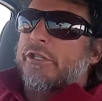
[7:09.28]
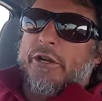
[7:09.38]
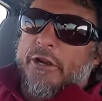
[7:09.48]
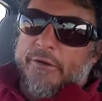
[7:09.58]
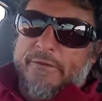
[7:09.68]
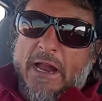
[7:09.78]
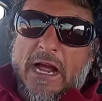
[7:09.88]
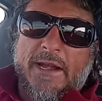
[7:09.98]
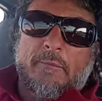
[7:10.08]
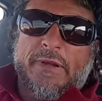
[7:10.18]
serve,
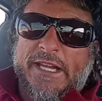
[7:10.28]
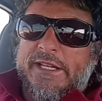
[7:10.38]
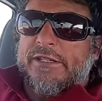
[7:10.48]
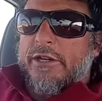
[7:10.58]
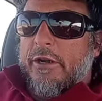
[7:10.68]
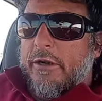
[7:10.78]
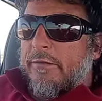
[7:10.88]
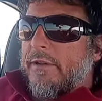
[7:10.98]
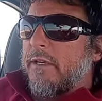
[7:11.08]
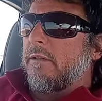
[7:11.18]
not be
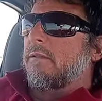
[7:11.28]
served.